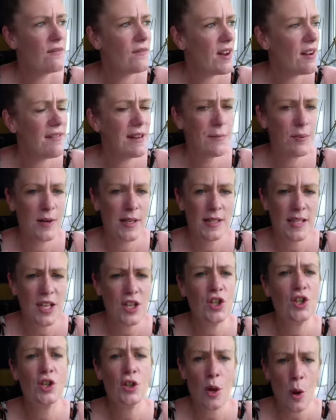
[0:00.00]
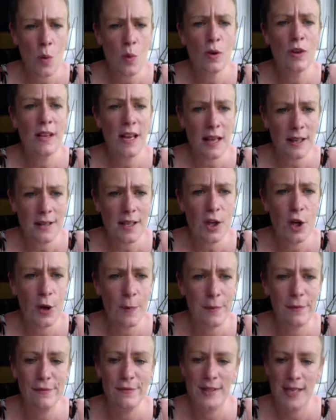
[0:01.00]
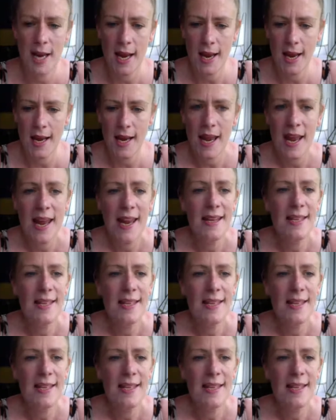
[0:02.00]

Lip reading: very British, go and get a cup of tea,